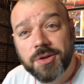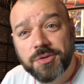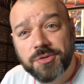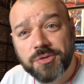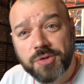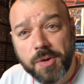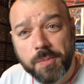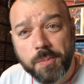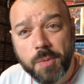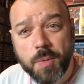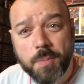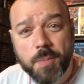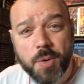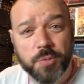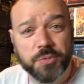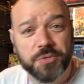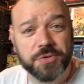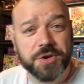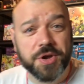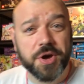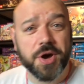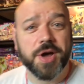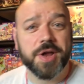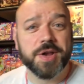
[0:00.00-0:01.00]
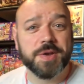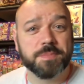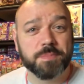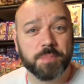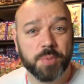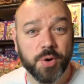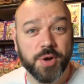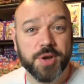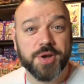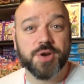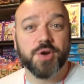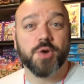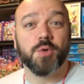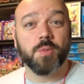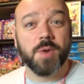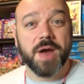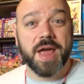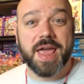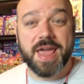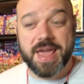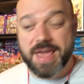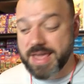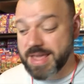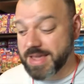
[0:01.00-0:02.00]
So I'm almost done putting
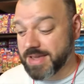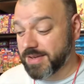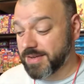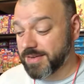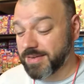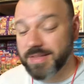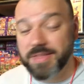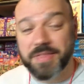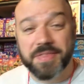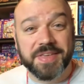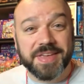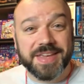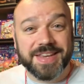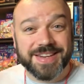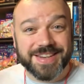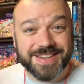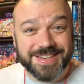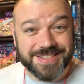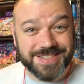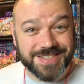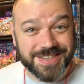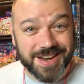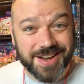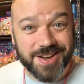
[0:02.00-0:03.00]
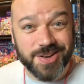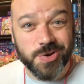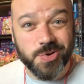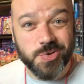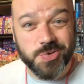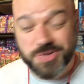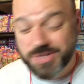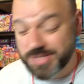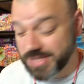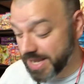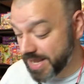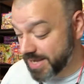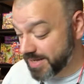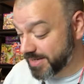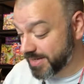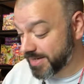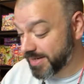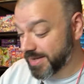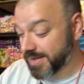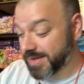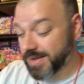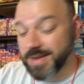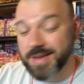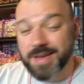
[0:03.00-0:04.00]
away the Ninjago set.
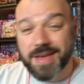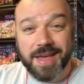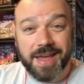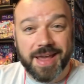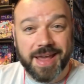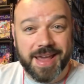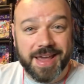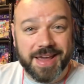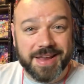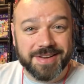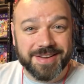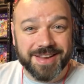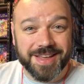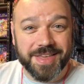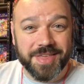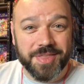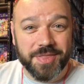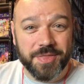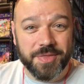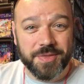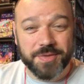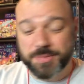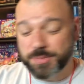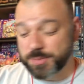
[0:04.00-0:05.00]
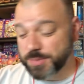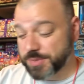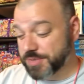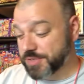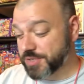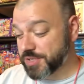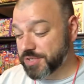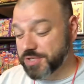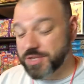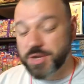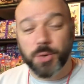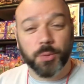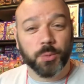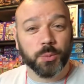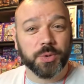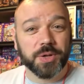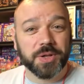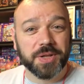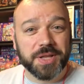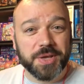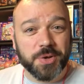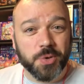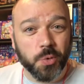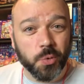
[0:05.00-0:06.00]
And there was just a
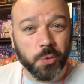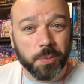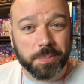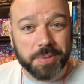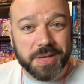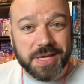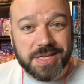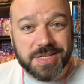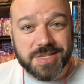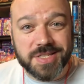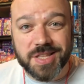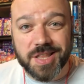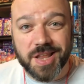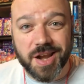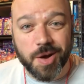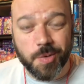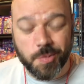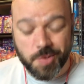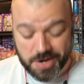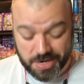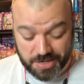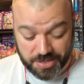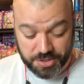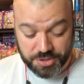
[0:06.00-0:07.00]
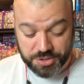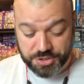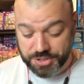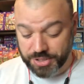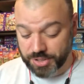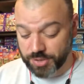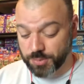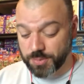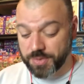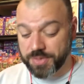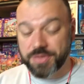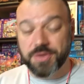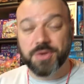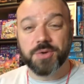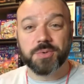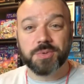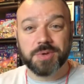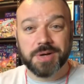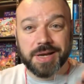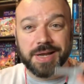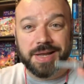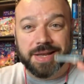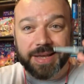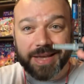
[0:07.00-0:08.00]
really cool piece that I wanted to share with
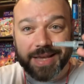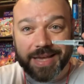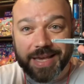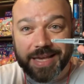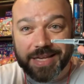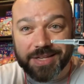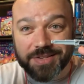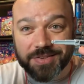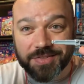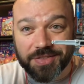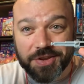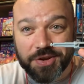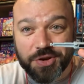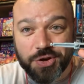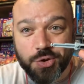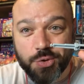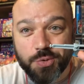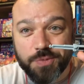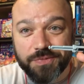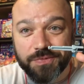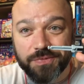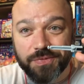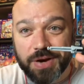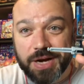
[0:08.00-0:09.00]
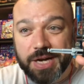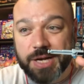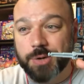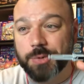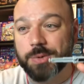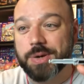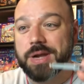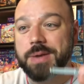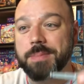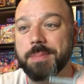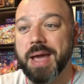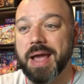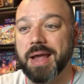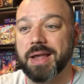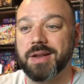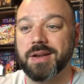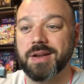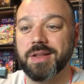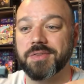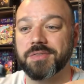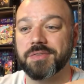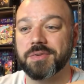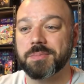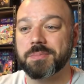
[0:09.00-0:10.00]
you. It's the new firing
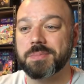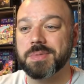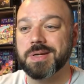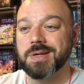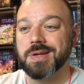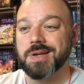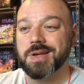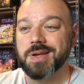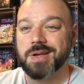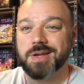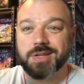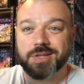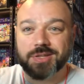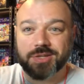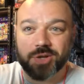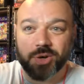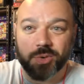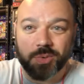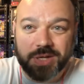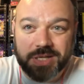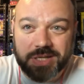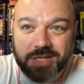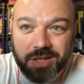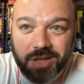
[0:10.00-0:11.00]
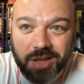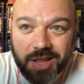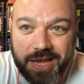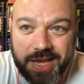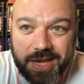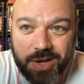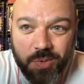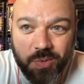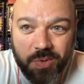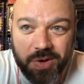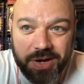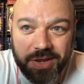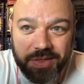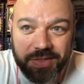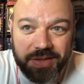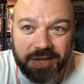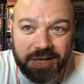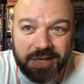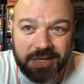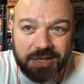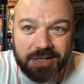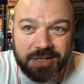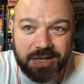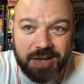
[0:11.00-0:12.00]
mechanism. So it's like one of
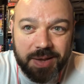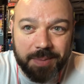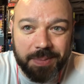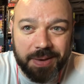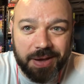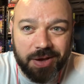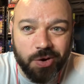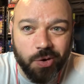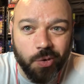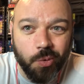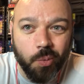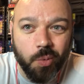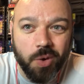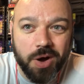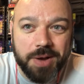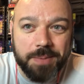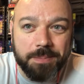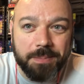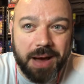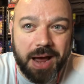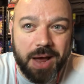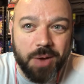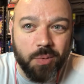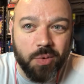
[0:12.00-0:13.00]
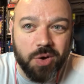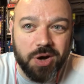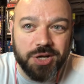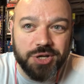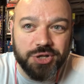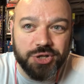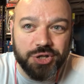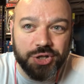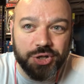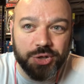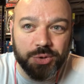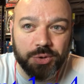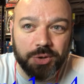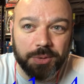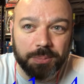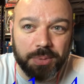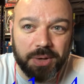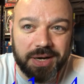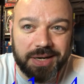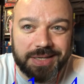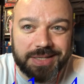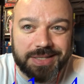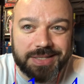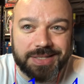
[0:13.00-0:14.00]
the typical 1x1 shooter
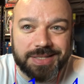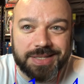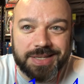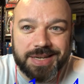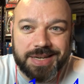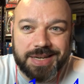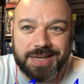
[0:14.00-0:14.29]
bricks,